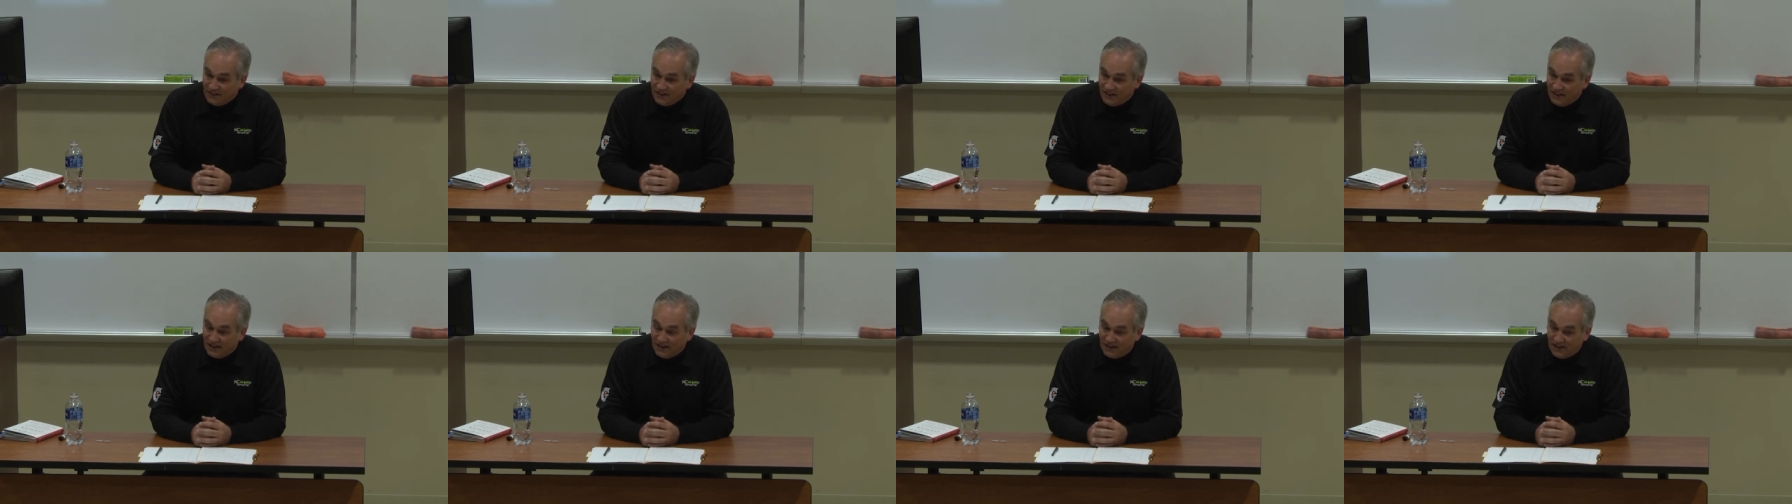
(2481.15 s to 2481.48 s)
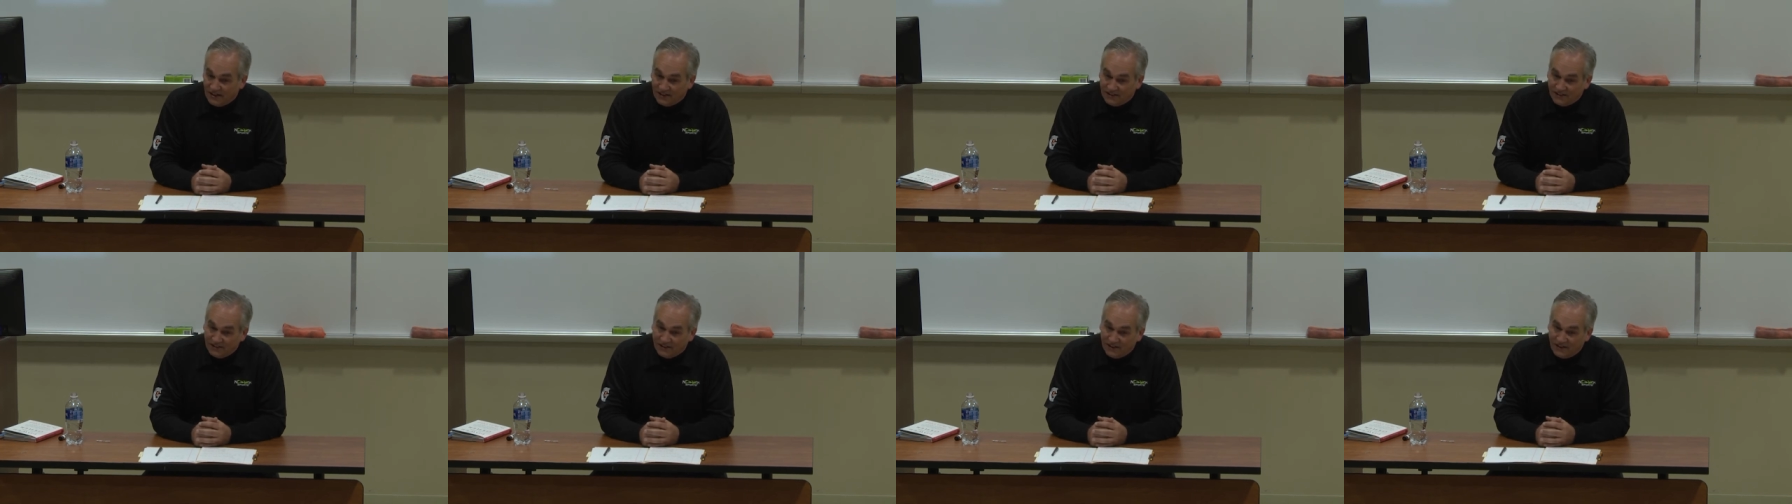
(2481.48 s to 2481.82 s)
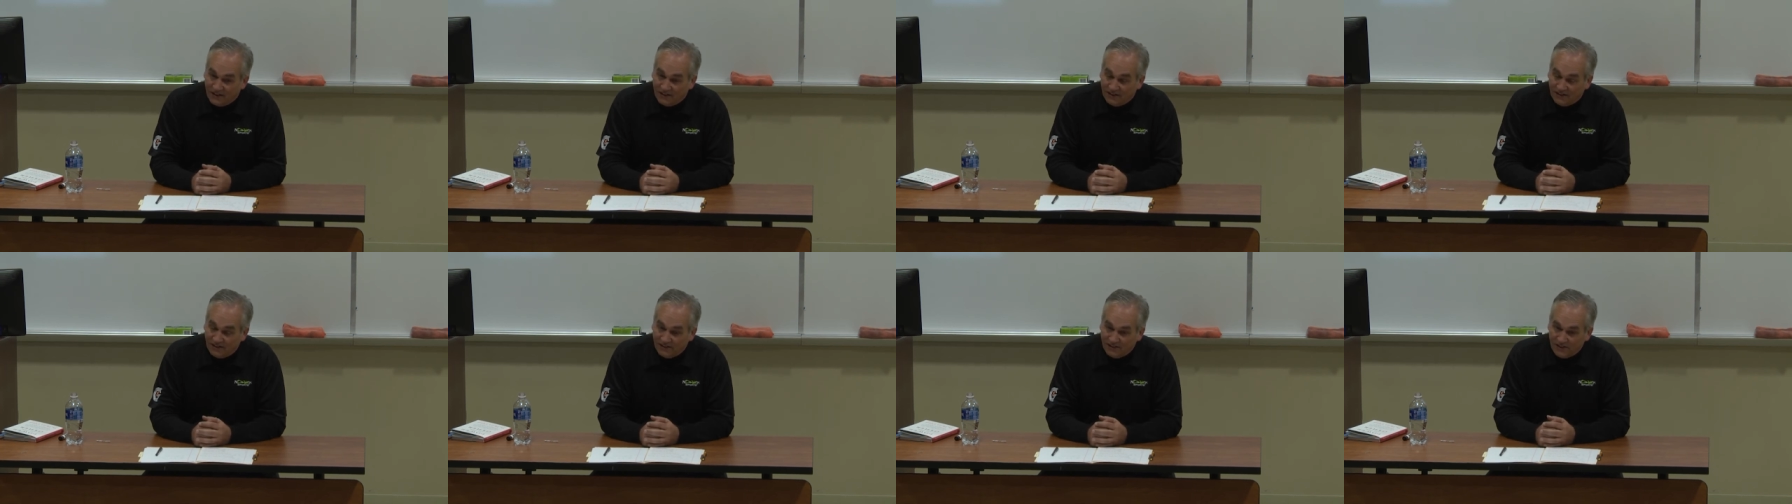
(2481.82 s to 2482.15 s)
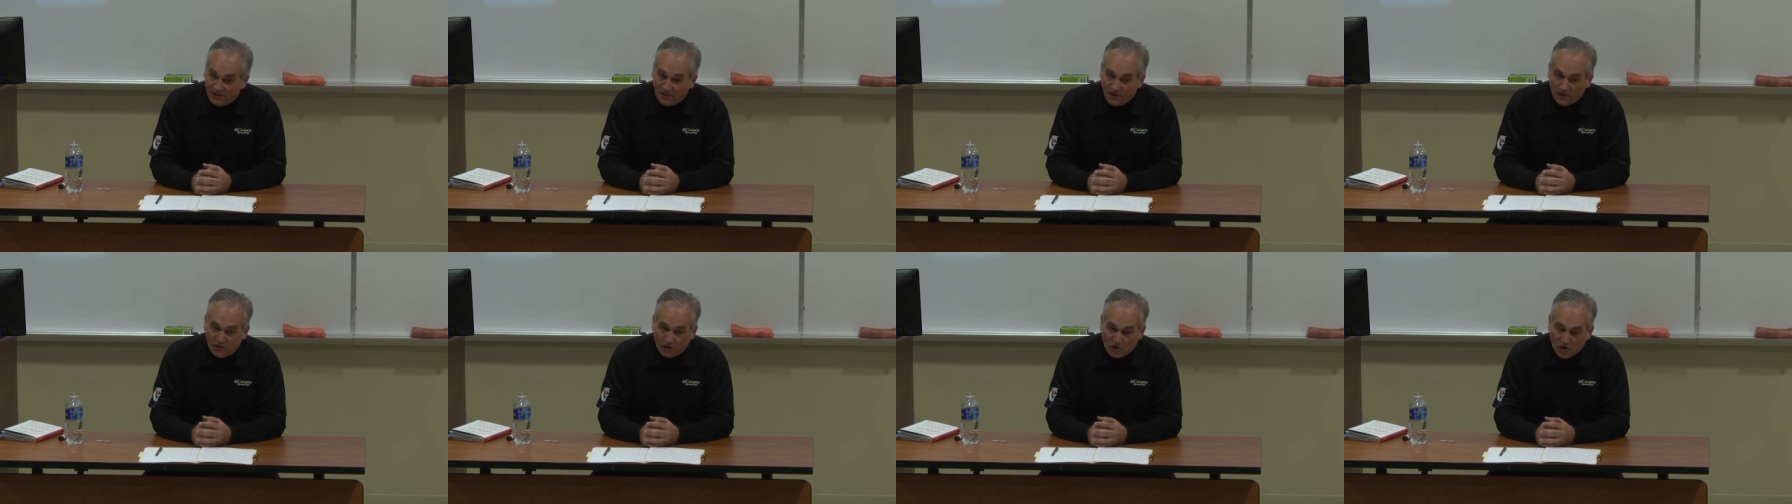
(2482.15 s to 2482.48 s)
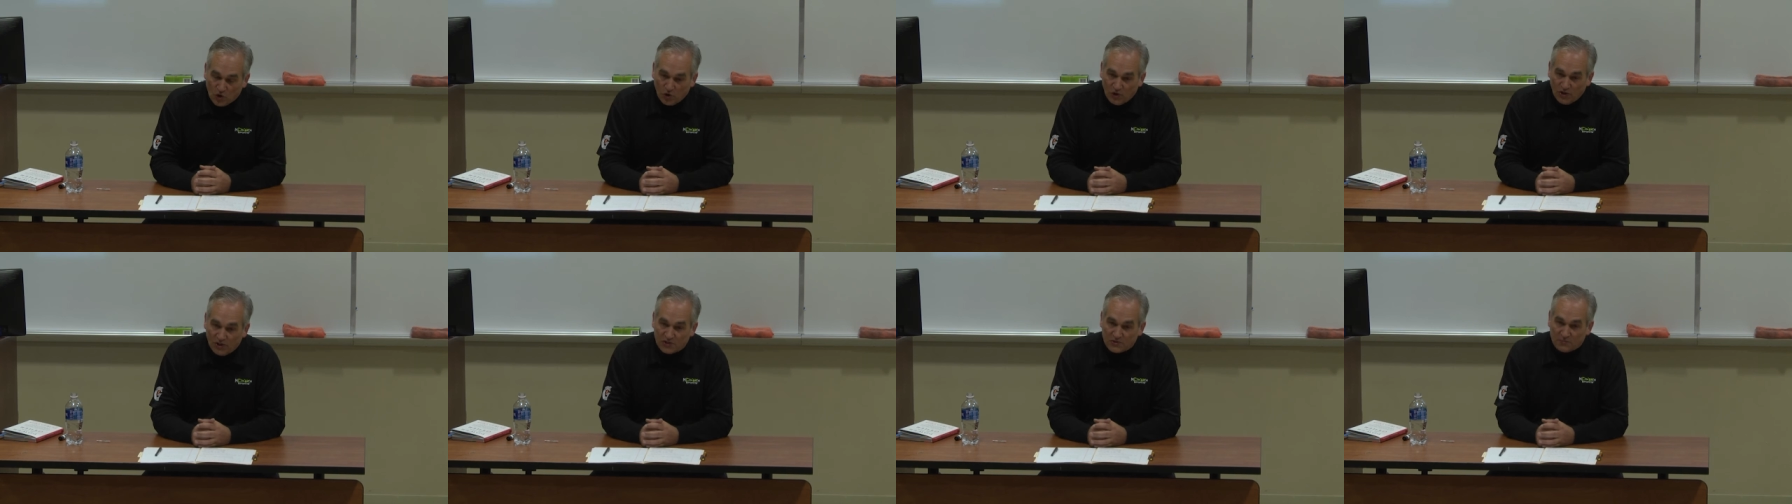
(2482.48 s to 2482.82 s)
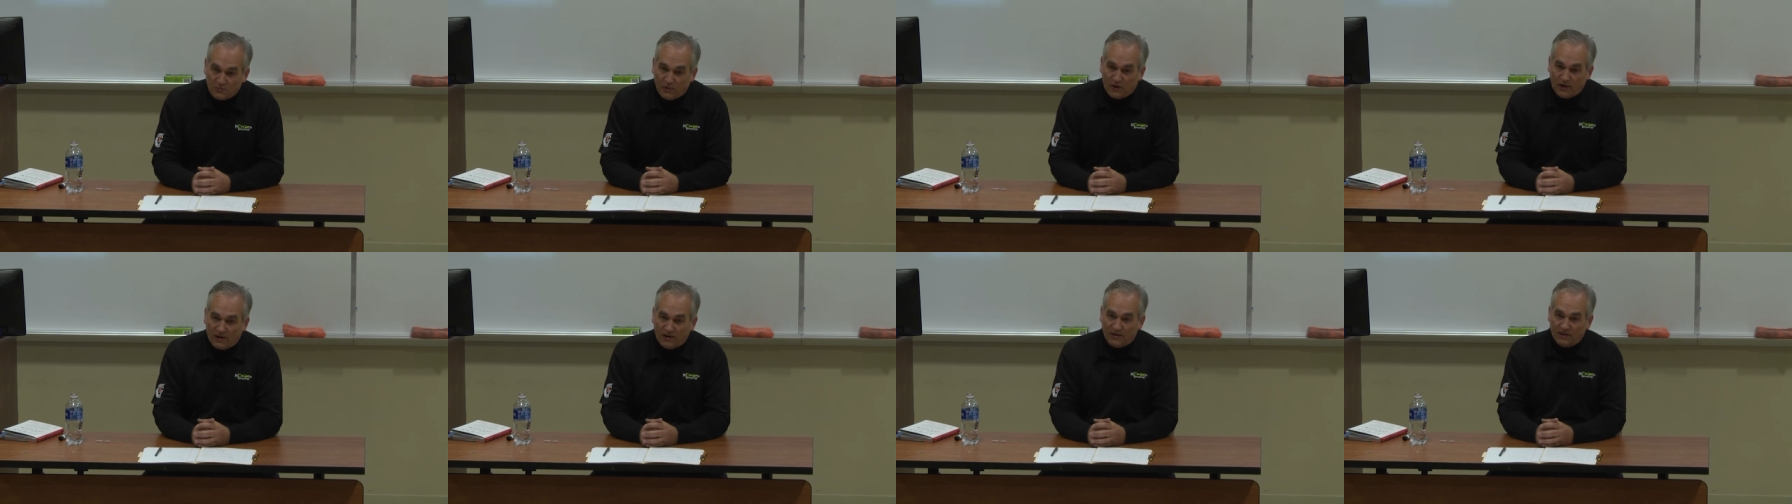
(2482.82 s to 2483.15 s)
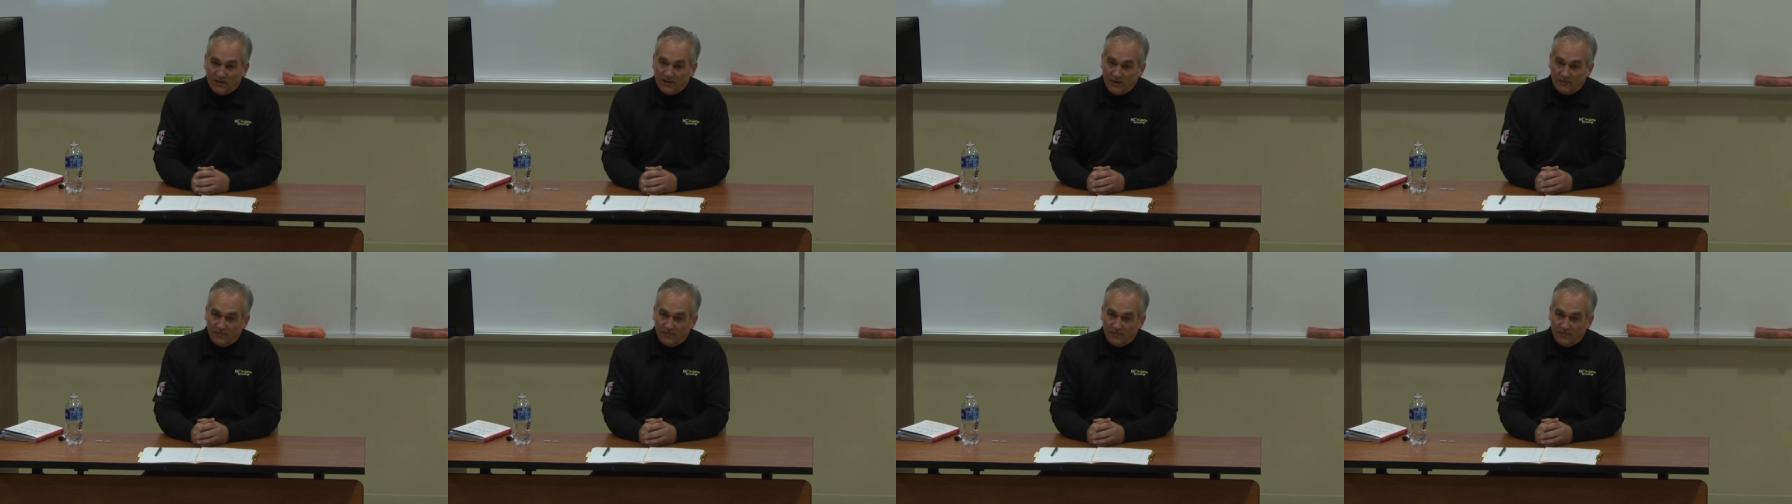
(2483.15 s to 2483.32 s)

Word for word: And uh, you know, the coolest part,